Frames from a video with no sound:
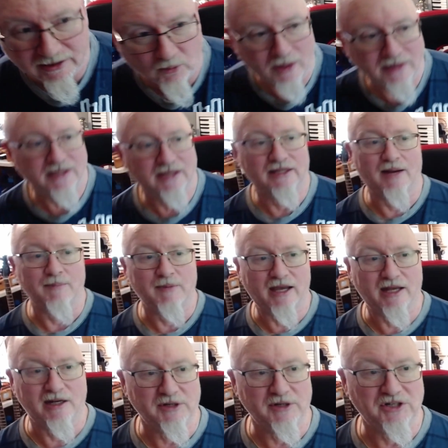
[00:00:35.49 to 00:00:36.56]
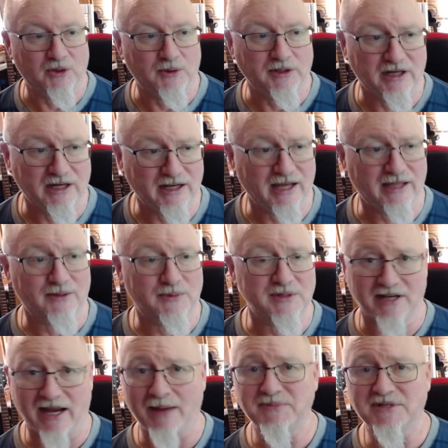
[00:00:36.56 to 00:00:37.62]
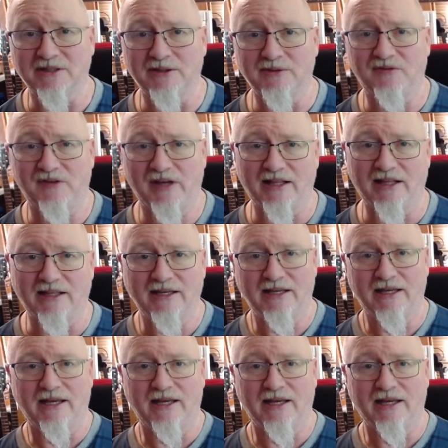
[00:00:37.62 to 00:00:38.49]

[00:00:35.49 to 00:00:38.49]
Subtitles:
The one thing that I'm not going to be showing you today that was an absolute fail,